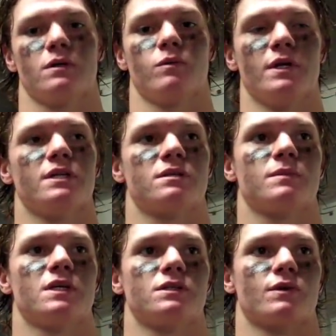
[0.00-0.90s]
we did some
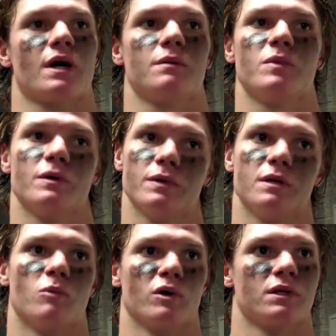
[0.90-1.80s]
things right, but we
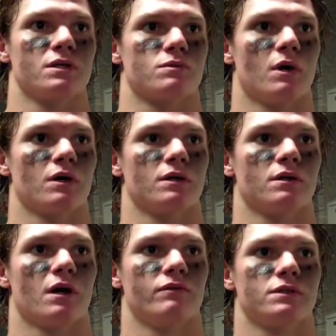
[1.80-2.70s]
did more things wrong, and
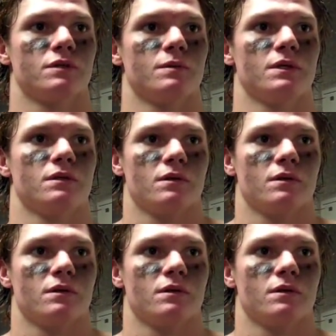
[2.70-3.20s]
obviously we